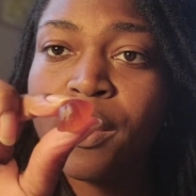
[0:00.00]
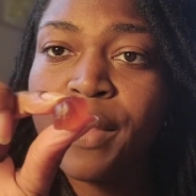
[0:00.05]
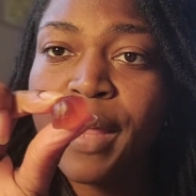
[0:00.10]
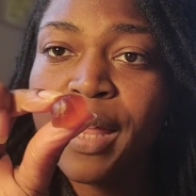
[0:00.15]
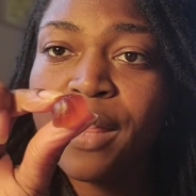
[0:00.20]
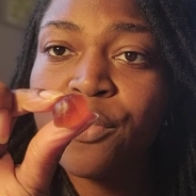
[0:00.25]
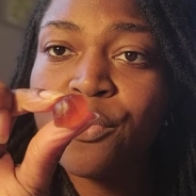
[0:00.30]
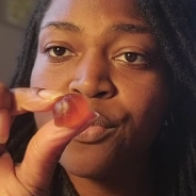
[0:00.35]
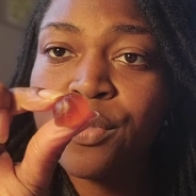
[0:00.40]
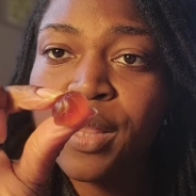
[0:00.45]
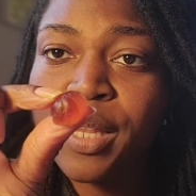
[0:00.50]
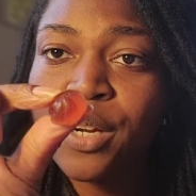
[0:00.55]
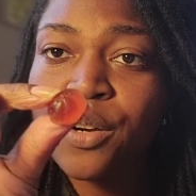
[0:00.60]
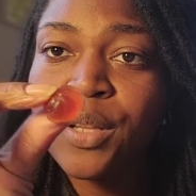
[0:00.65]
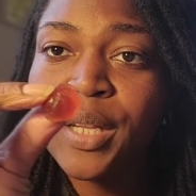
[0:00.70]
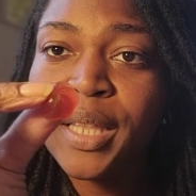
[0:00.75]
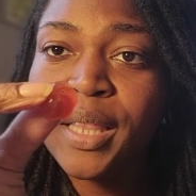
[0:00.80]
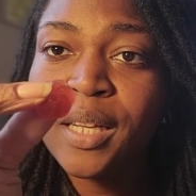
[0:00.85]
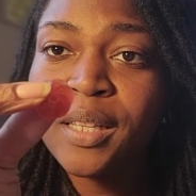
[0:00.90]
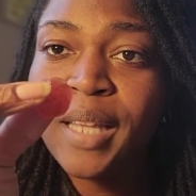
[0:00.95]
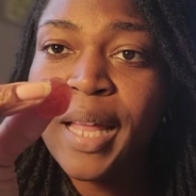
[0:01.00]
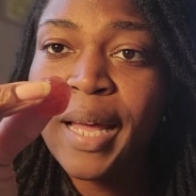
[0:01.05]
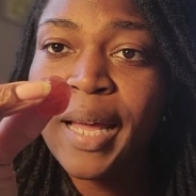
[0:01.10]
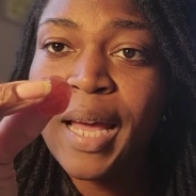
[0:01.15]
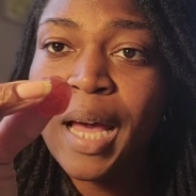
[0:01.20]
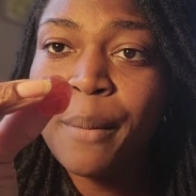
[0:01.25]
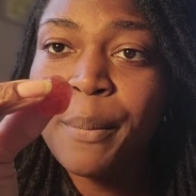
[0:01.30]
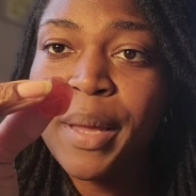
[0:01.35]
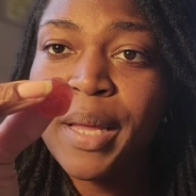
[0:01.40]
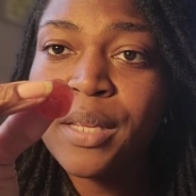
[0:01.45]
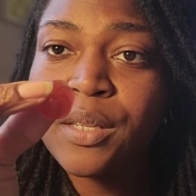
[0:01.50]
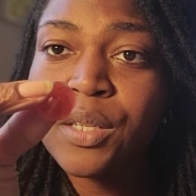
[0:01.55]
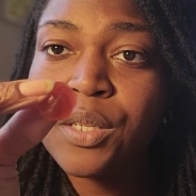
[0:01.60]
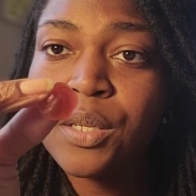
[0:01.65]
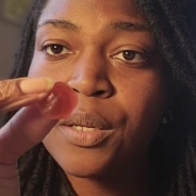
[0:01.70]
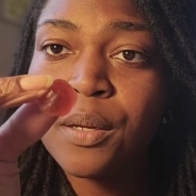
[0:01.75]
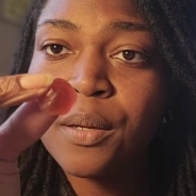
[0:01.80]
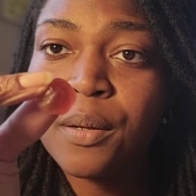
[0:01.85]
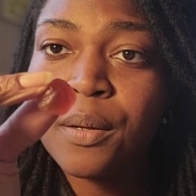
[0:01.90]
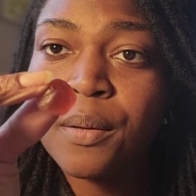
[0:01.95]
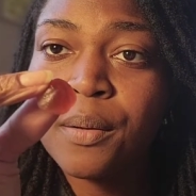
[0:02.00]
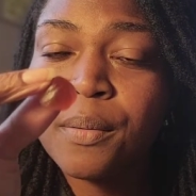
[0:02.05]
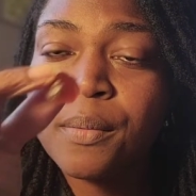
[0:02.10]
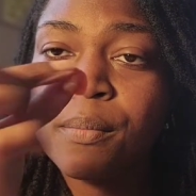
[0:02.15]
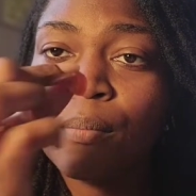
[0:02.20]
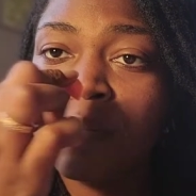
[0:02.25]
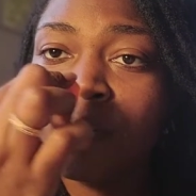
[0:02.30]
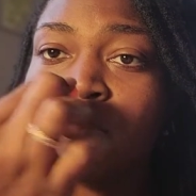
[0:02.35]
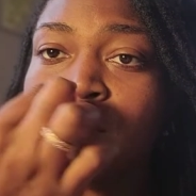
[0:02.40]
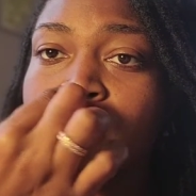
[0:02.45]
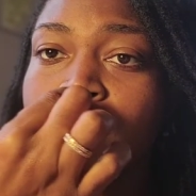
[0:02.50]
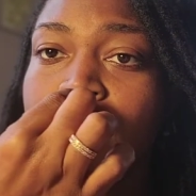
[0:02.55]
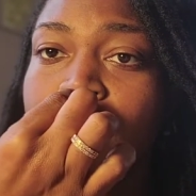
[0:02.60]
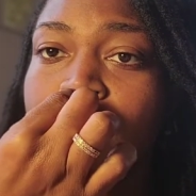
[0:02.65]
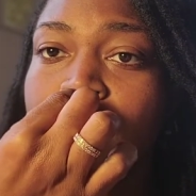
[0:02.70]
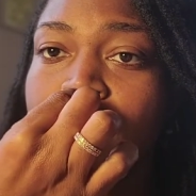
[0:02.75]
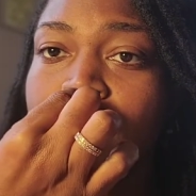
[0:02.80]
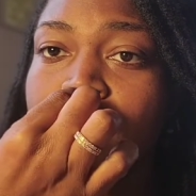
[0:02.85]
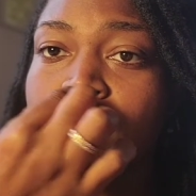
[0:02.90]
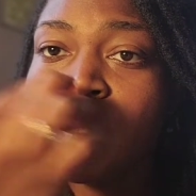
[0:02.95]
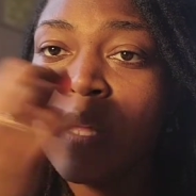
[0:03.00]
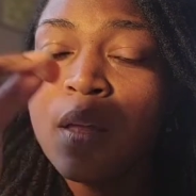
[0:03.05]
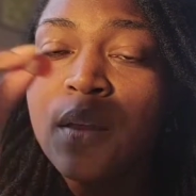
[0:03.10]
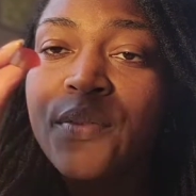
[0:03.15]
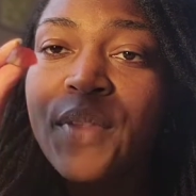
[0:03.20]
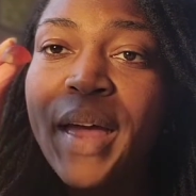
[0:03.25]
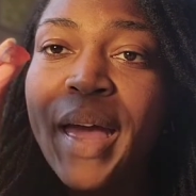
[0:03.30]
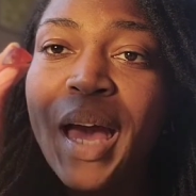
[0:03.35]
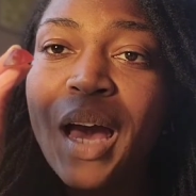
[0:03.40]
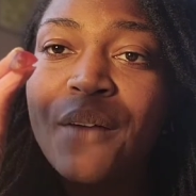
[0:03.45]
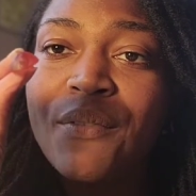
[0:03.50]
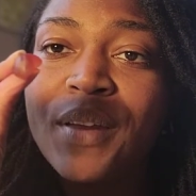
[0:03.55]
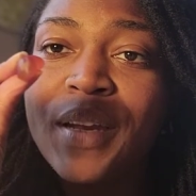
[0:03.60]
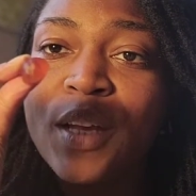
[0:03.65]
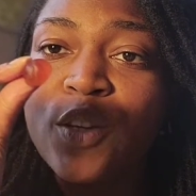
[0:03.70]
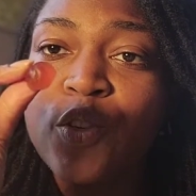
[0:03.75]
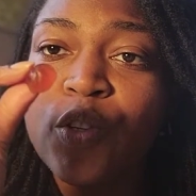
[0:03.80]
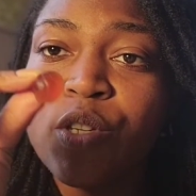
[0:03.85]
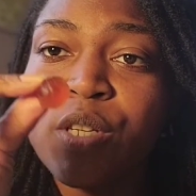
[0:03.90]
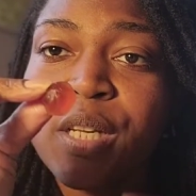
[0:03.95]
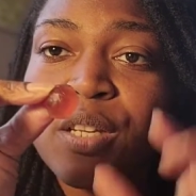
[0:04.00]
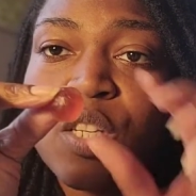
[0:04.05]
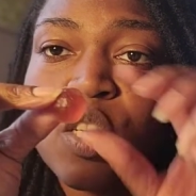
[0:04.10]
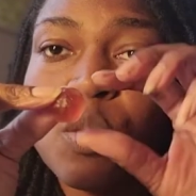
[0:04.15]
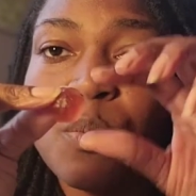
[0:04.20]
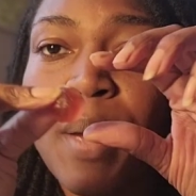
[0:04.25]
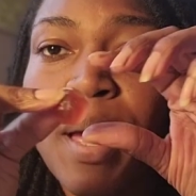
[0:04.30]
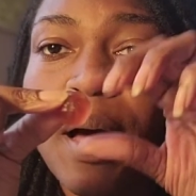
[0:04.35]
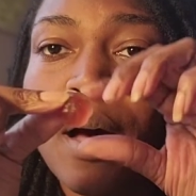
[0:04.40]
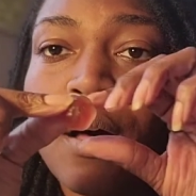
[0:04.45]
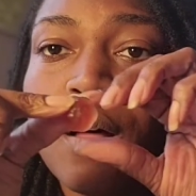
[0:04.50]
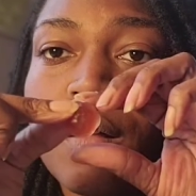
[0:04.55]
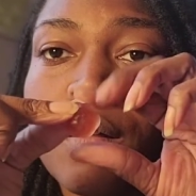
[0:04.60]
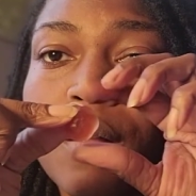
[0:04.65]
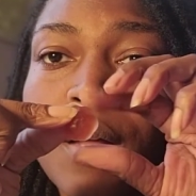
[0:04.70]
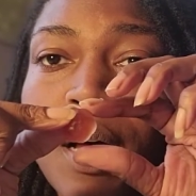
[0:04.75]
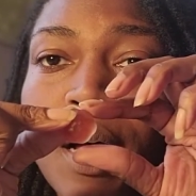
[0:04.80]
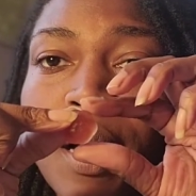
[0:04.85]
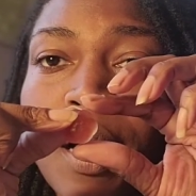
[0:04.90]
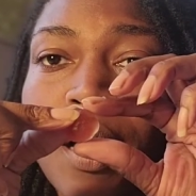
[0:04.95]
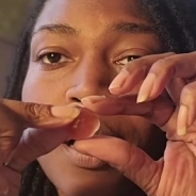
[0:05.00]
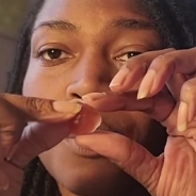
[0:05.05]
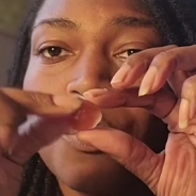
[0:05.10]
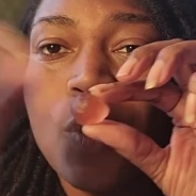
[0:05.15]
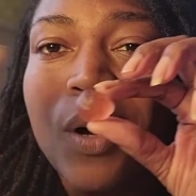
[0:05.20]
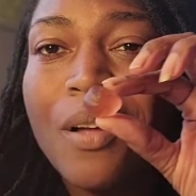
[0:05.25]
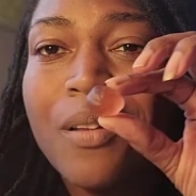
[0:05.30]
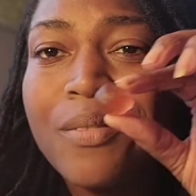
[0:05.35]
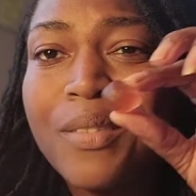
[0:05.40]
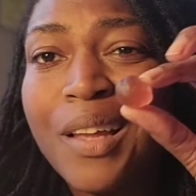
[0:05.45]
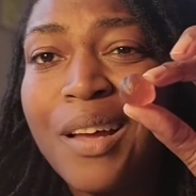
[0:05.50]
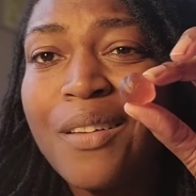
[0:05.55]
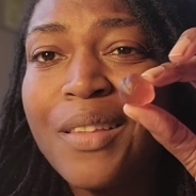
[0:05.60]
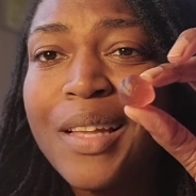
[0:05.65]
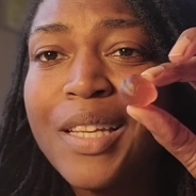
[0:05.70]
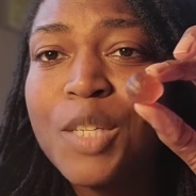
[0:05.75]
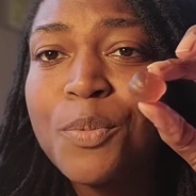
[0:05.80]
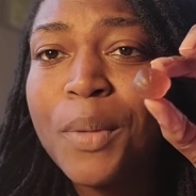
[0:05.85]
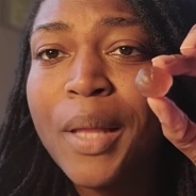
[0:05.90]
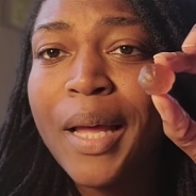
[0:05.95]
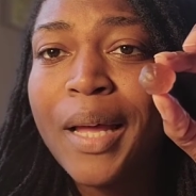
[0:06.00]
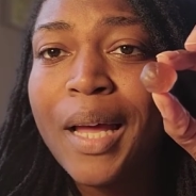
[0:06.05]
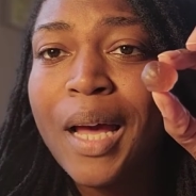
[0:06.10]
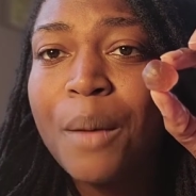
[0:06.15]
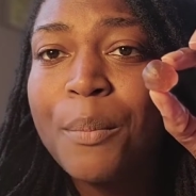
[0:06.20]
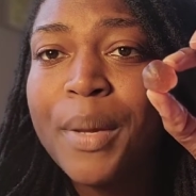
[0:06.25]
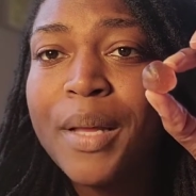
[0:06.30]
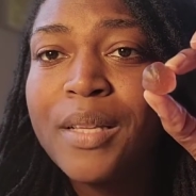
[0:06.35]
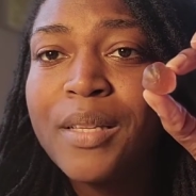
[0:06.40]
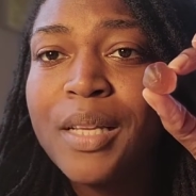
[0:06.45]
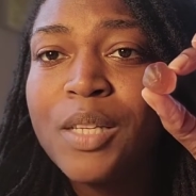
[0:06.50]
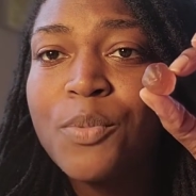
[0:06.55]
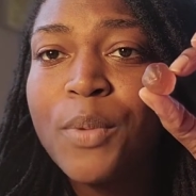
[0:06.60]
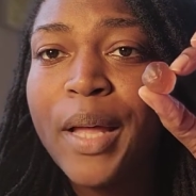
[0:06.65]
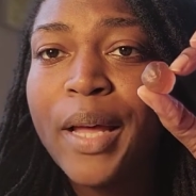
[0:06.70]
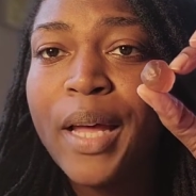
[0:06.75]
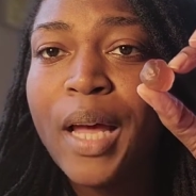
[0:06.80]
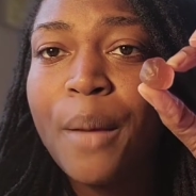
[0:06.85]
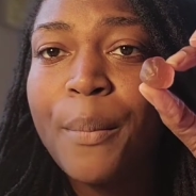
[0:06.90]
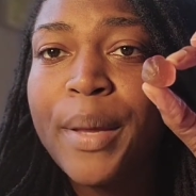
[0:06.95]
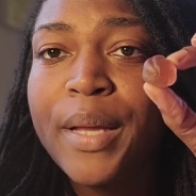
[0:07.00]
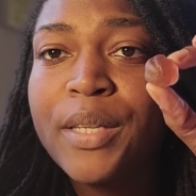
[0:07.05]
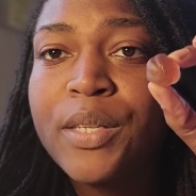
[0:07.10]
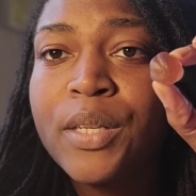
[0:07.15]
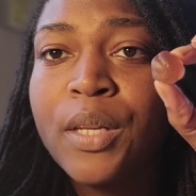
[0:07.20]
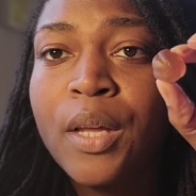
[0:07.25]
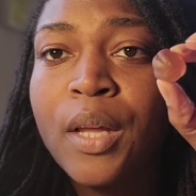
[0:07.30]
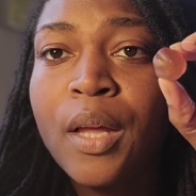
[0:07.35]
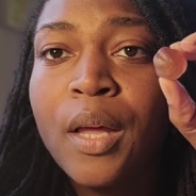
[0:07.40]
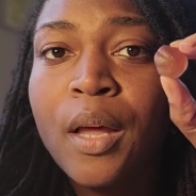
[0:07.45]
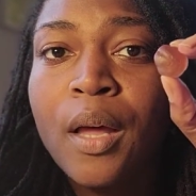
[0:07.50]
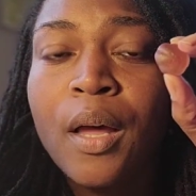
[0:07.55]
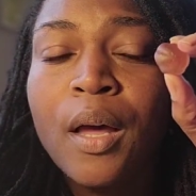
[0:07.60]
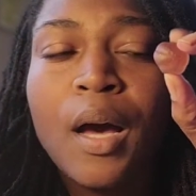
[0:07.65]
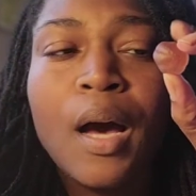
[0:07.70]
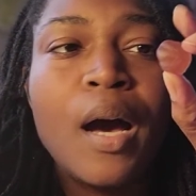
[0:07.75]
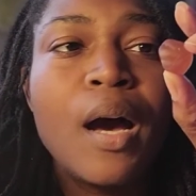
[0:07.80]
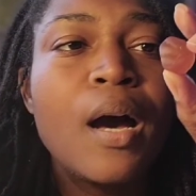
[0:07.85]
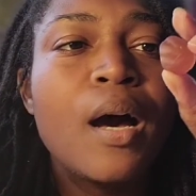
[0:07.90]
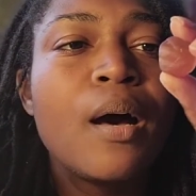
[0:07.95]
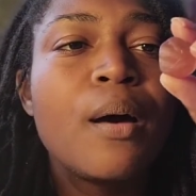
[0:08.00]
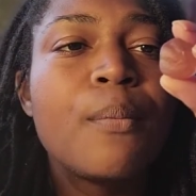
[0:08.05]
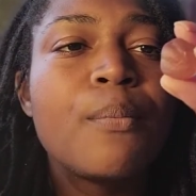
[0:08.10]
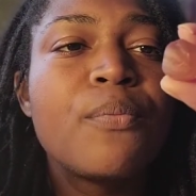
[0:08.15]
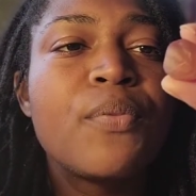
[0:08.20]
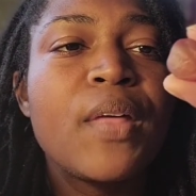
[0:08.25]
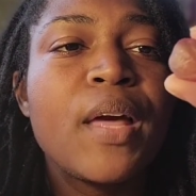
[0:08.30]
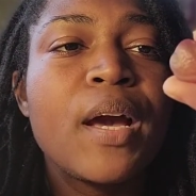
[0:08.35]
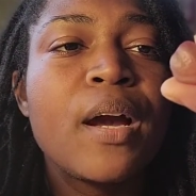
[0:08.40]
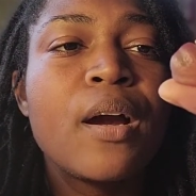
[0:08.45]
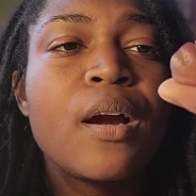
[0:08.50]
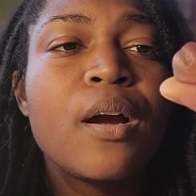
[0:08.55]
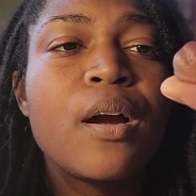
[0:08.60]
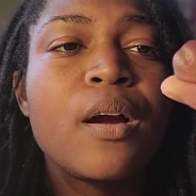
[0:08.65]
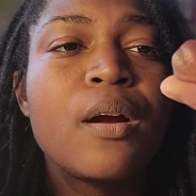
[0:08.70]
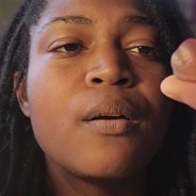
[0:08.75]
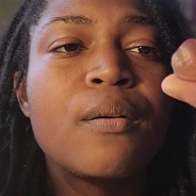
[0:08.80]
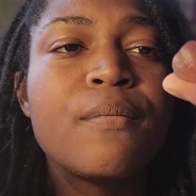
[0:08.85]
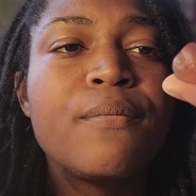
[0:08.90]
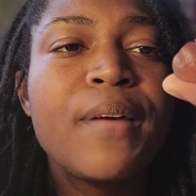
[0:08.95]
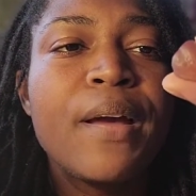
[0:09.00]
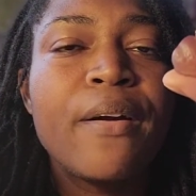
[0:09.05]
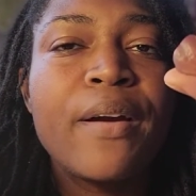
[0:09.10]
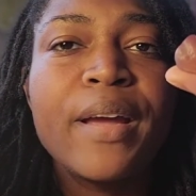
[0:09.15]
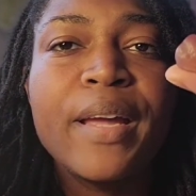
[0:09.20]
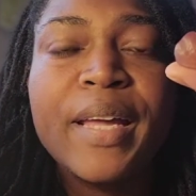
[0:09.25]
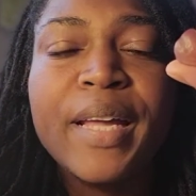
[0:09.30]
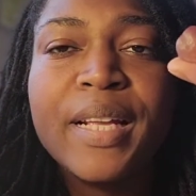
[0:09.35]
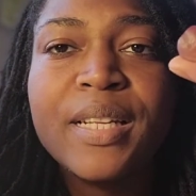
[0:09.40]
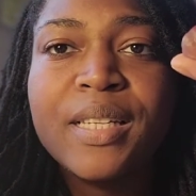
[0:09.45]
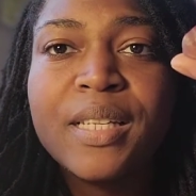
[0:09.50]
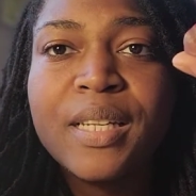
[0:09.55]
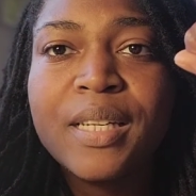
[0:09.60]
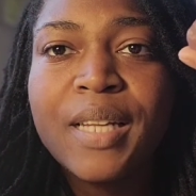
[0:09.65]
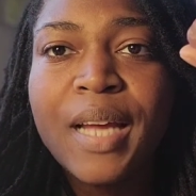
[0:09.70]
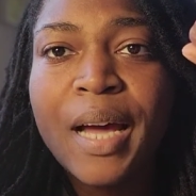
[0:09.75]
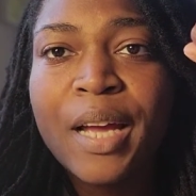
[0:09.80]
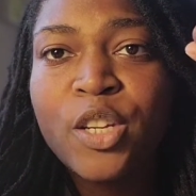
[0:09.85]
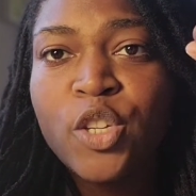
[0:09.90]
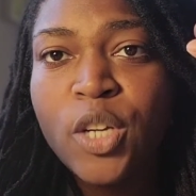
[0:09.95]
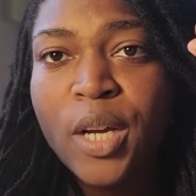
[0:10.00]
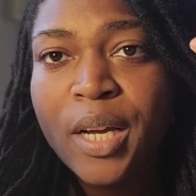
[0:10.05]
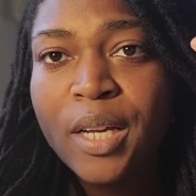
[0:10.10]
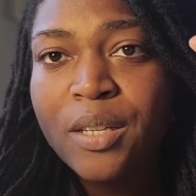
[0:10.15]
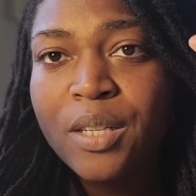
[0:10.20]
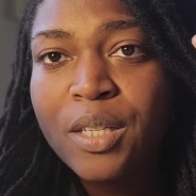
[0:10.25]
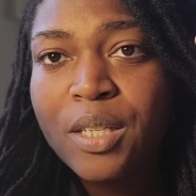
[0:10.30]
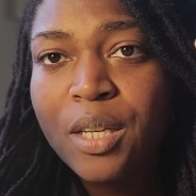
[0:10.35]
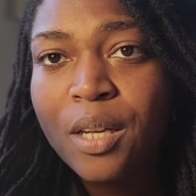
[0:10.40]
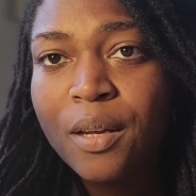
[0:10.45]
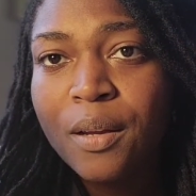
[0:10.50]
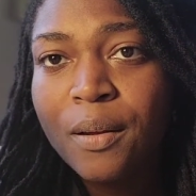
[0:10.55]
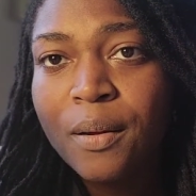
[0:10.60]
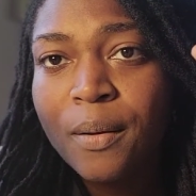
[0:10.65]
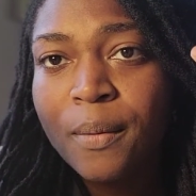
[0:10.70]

They literally look like gummies. They have an interesting smell. Uh, well, no, they smell like gummies. They smell like gummies. Uh, they're very easy to digest.